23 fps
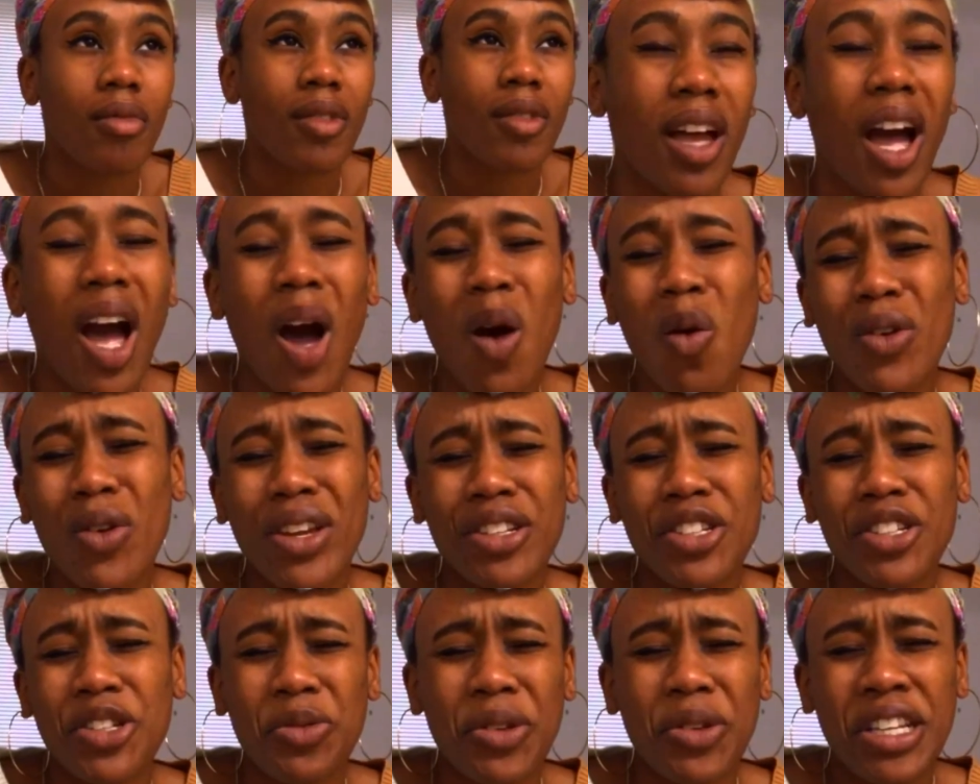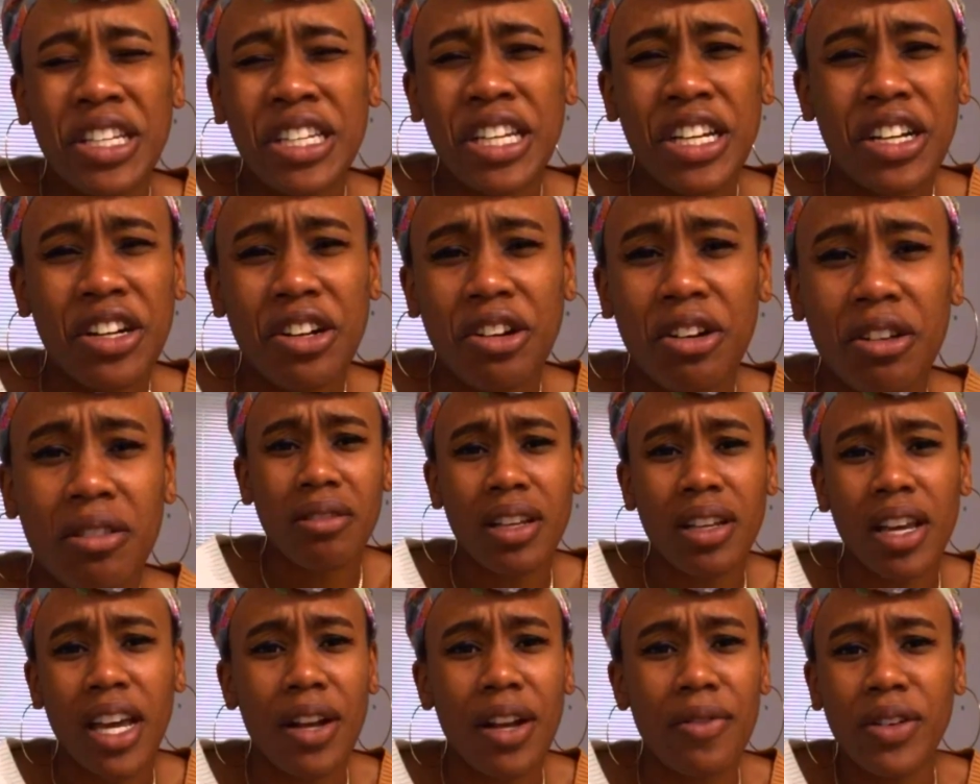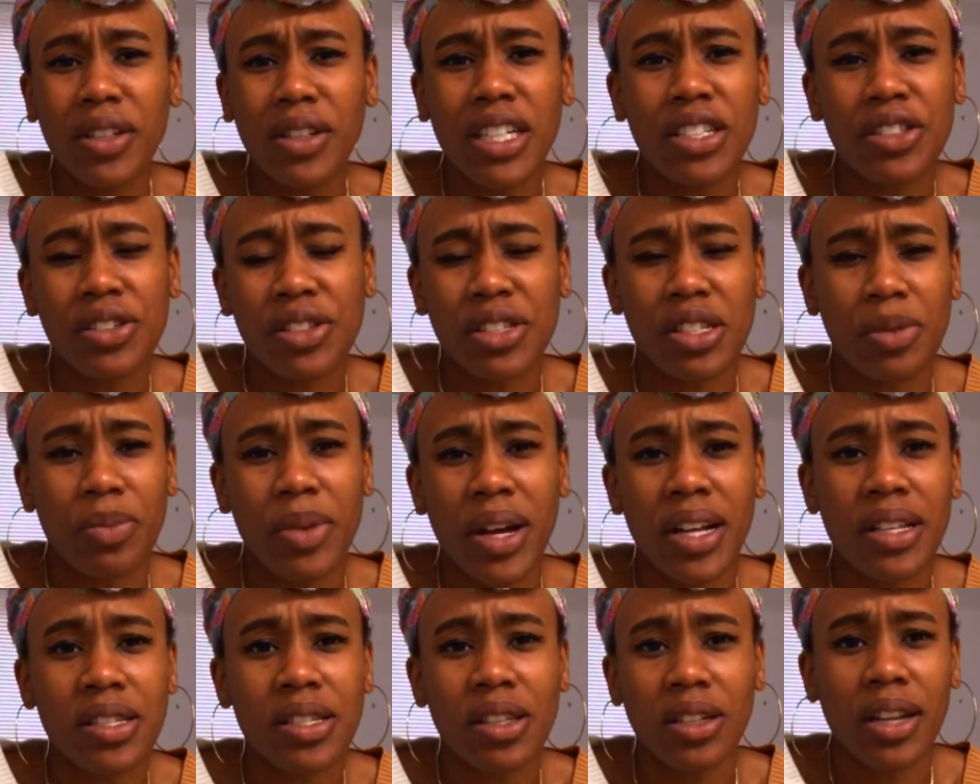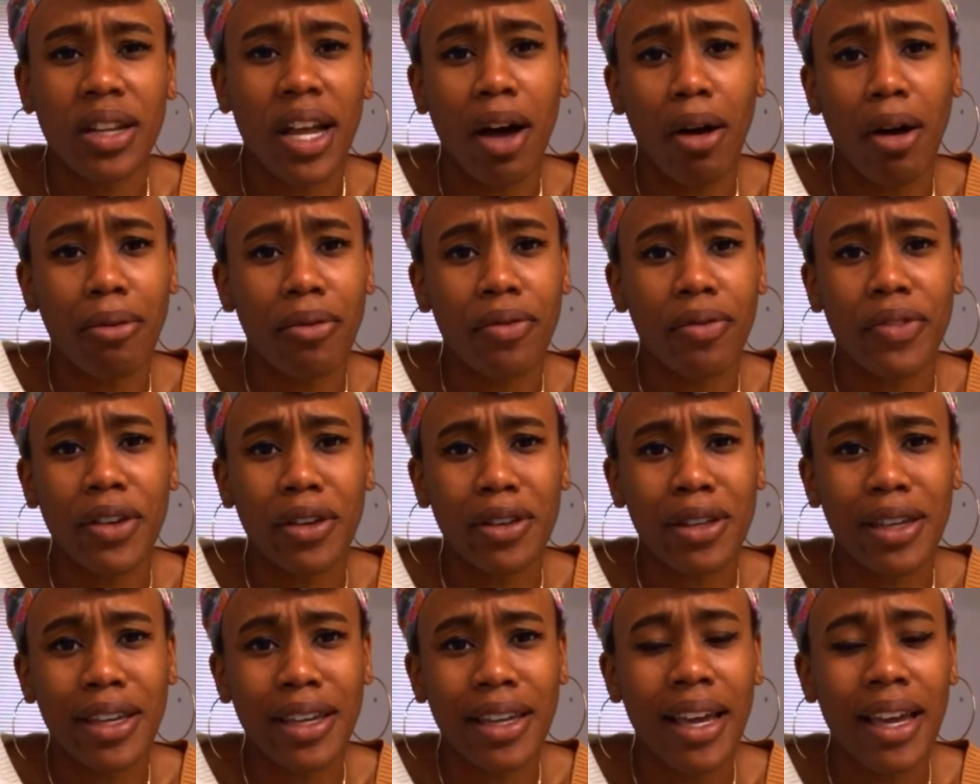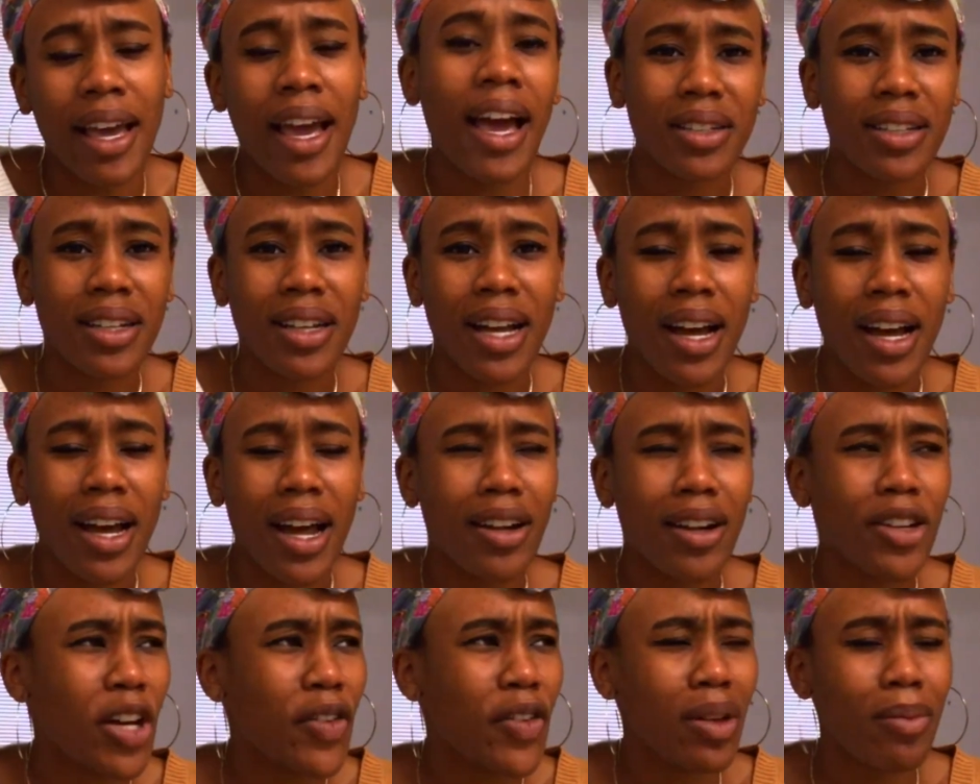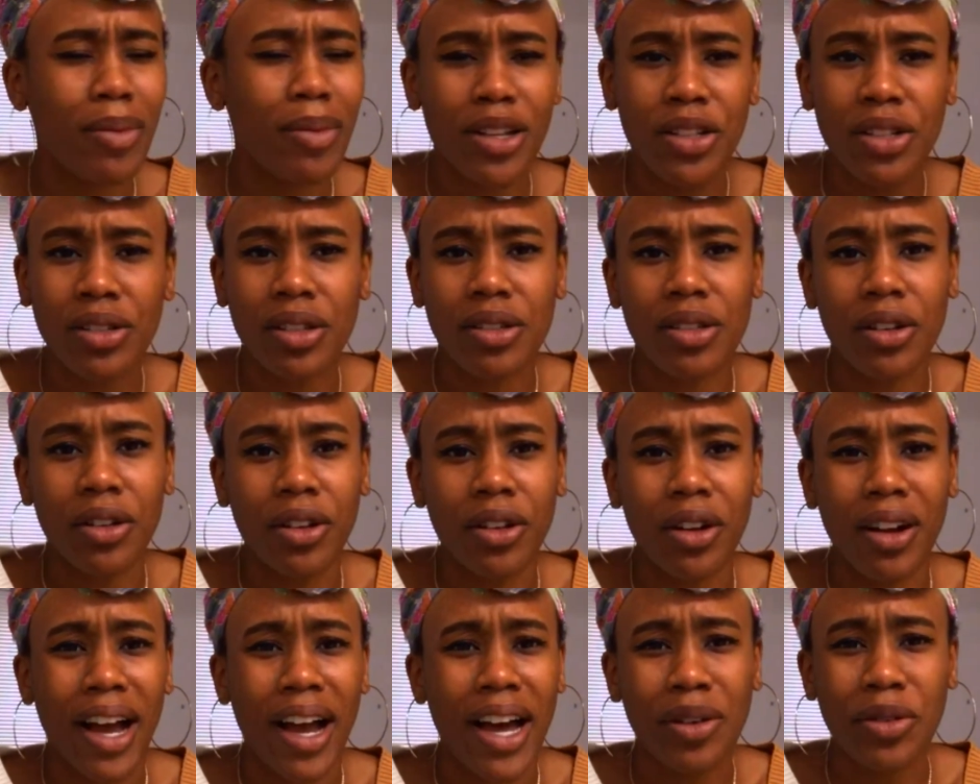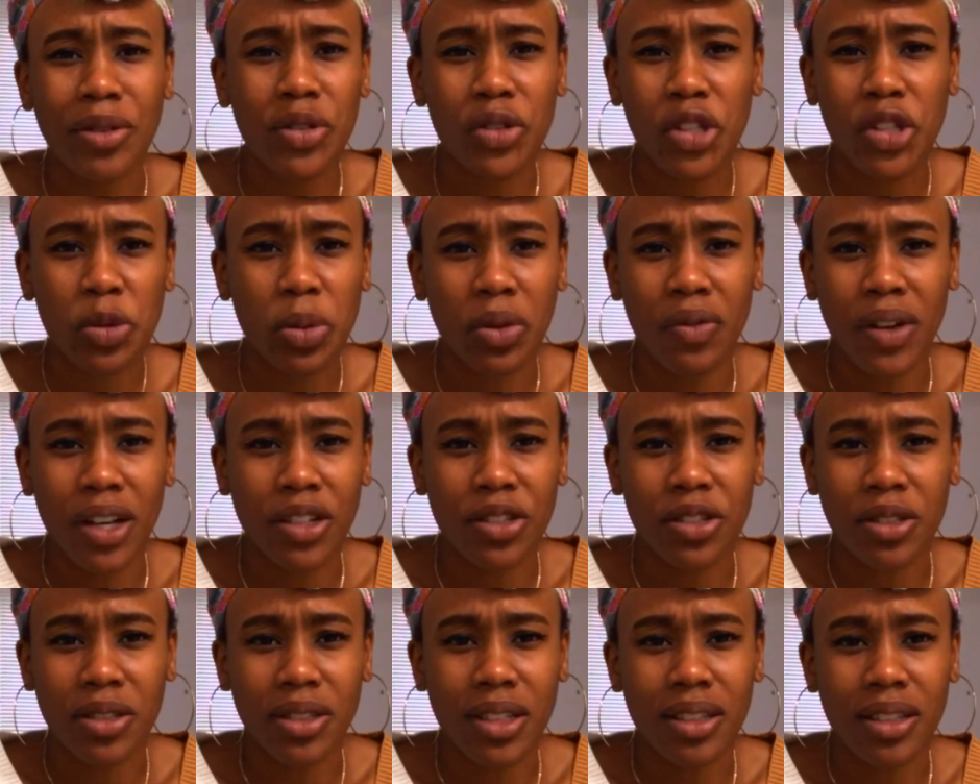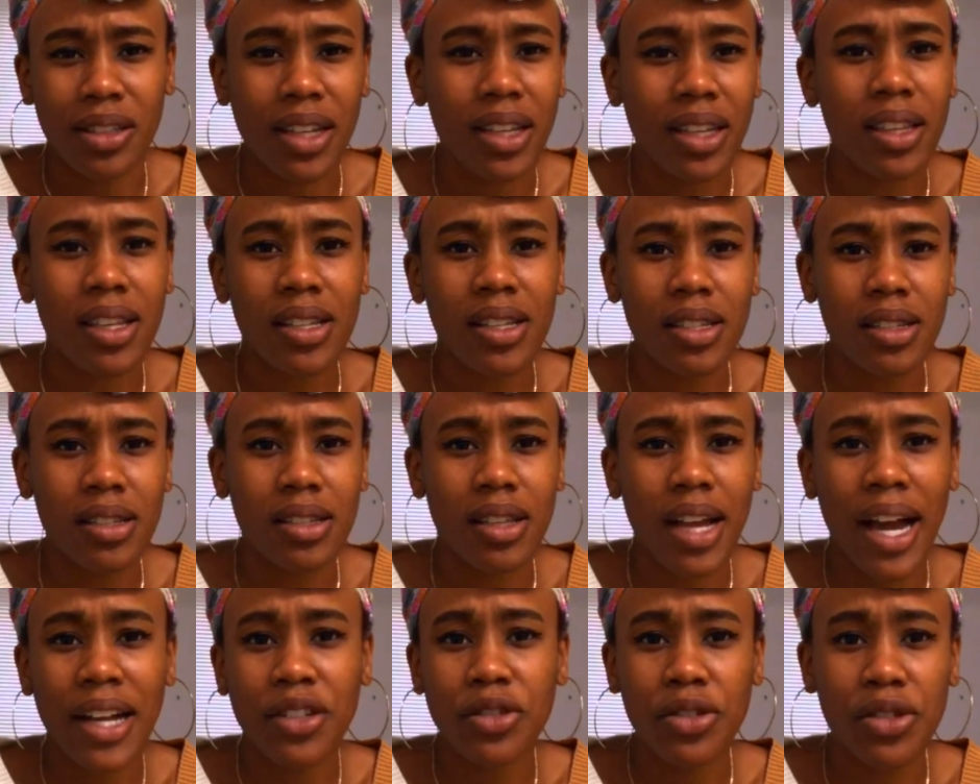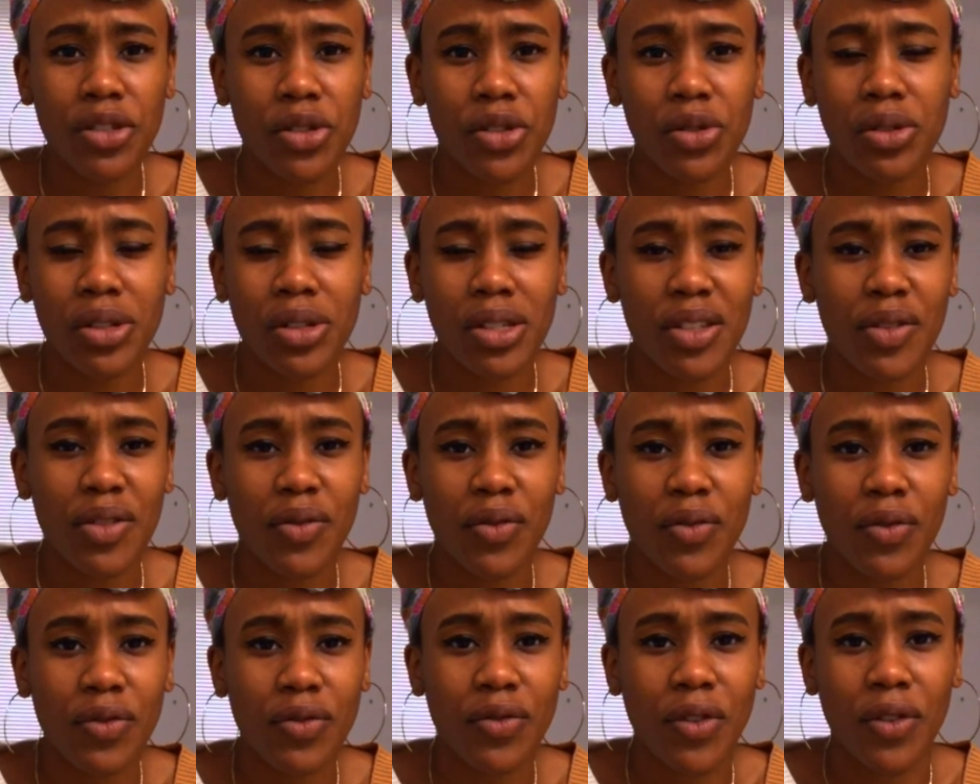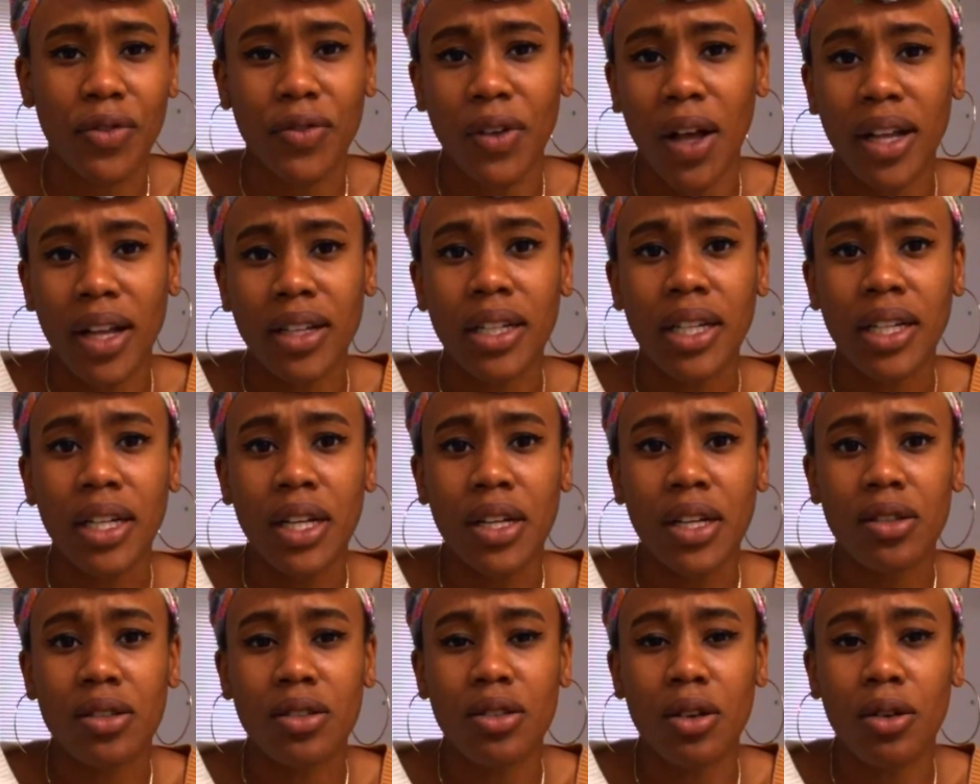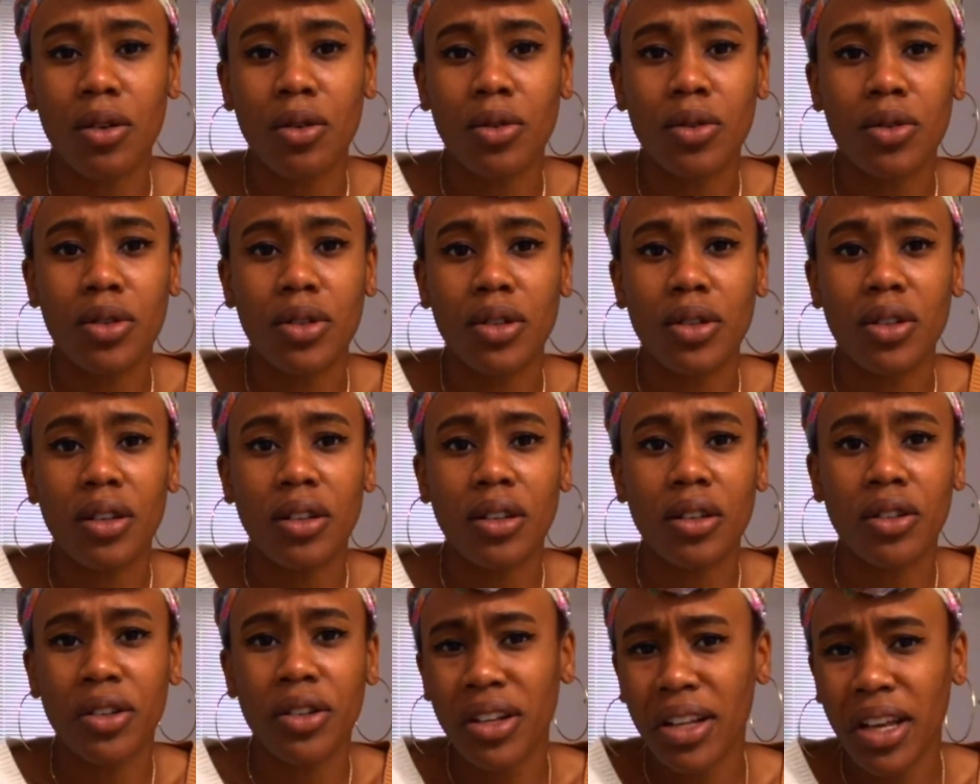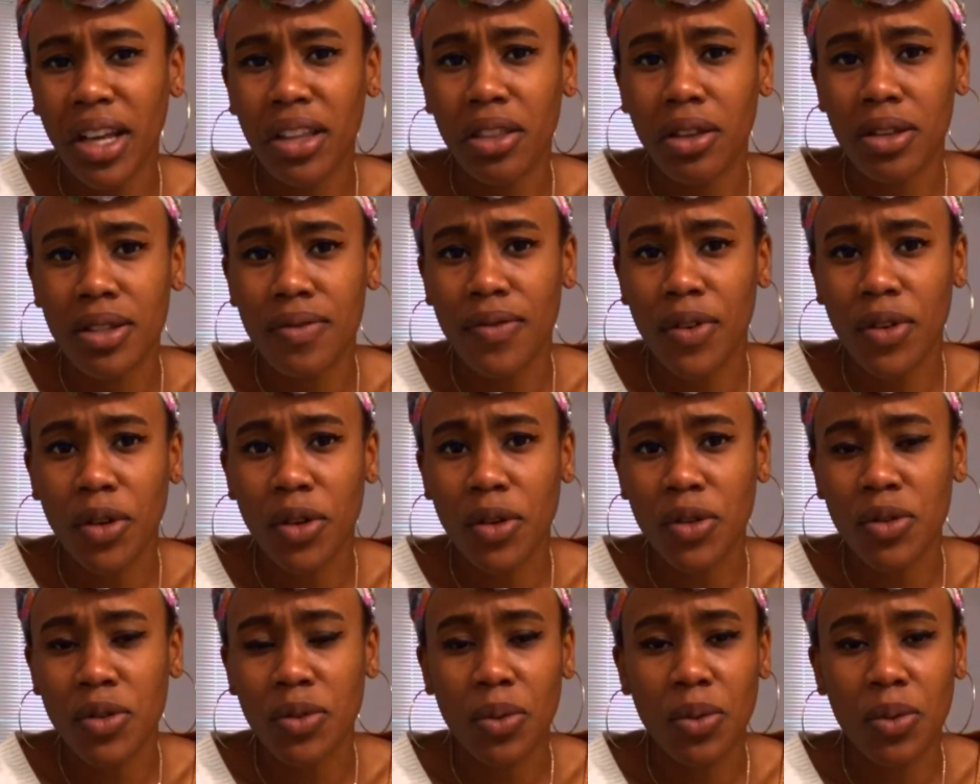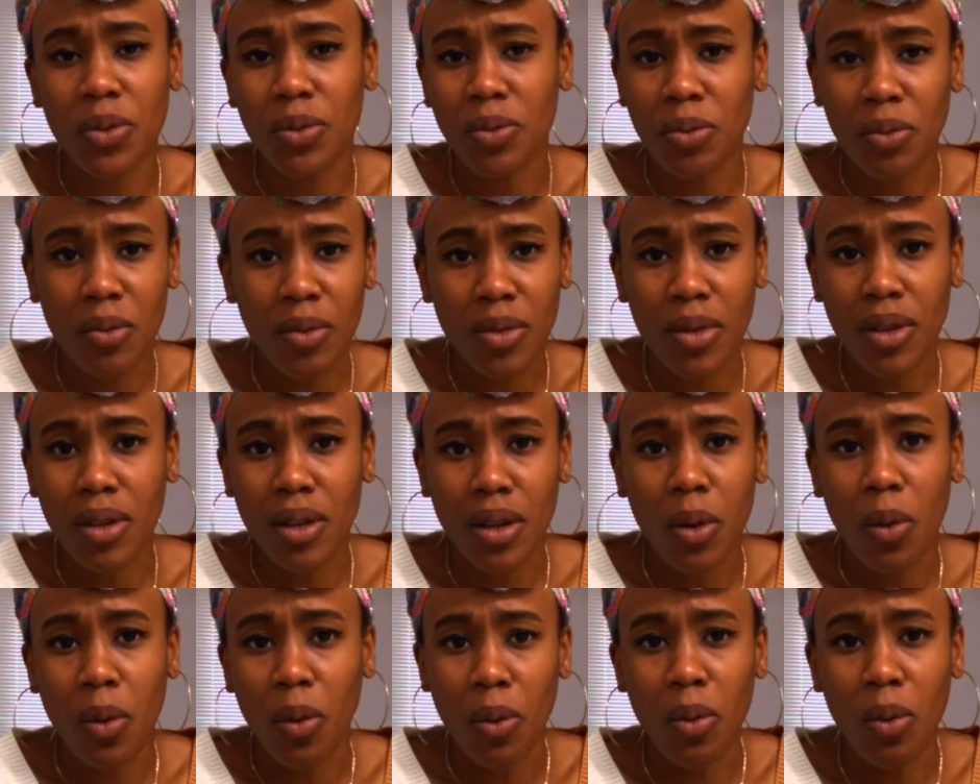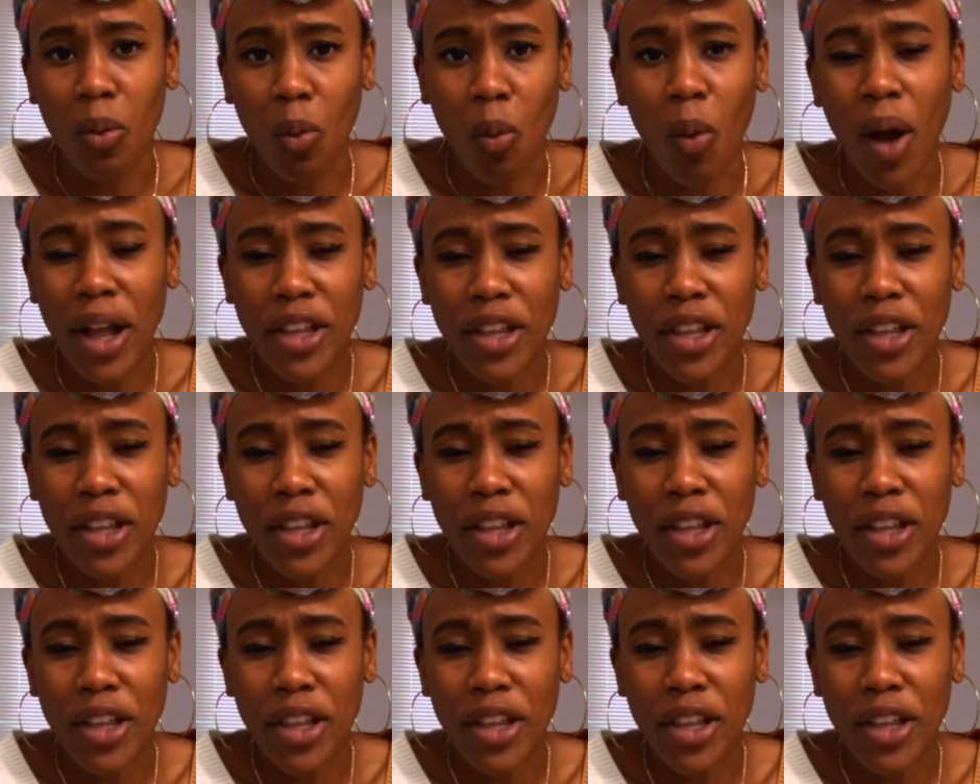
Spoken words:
a week to a year. It really just depends on how I'm feeling. I don't know if I mentioned this earlier. I don't do this professionally. Like I just do this for fun. So you're gonna get those photos when